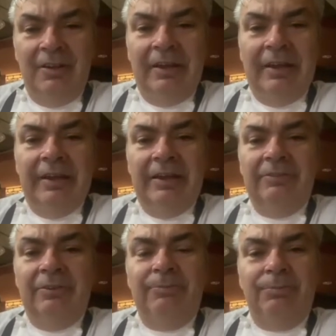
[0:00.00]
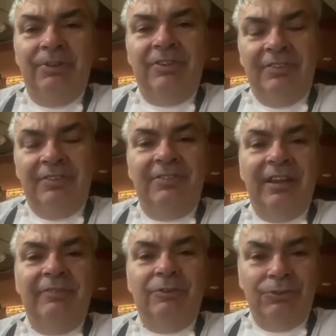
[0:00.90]
But yet still
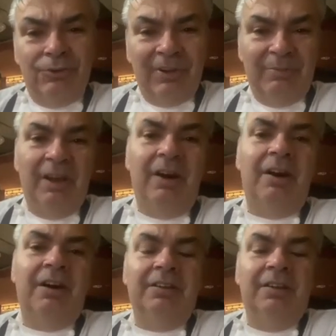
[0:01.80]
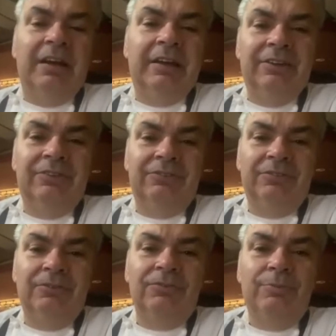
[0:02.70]
have a story behind. And,
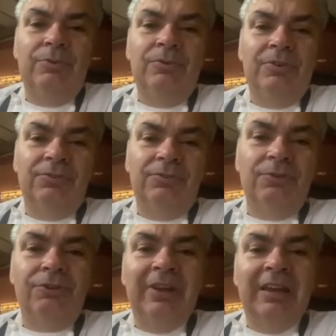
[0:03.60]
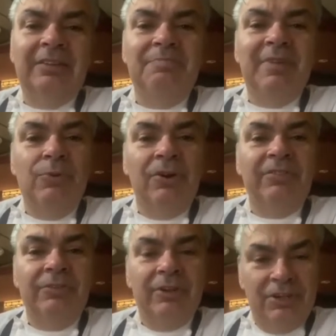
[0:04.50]
the book is to create
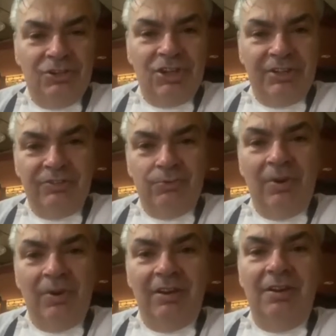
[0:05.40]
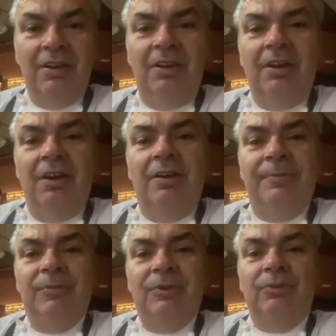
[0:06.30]
memories in the kitchen as well.
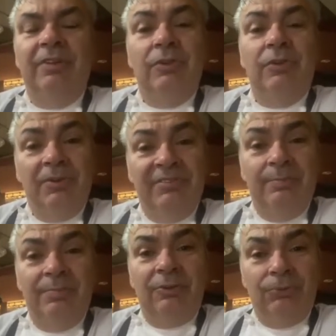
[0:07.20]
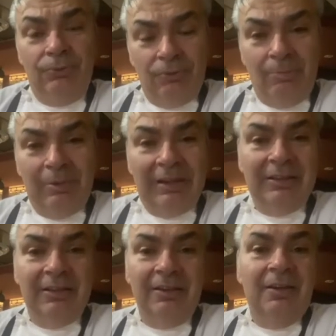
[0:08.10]
If the recipe are too
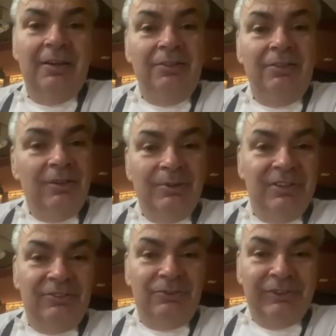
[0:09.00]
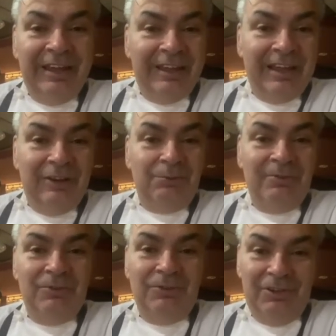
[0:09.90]
complicated, nobody is going to hang out with
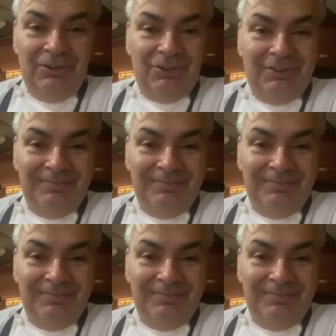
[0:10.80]
you in the kitchen.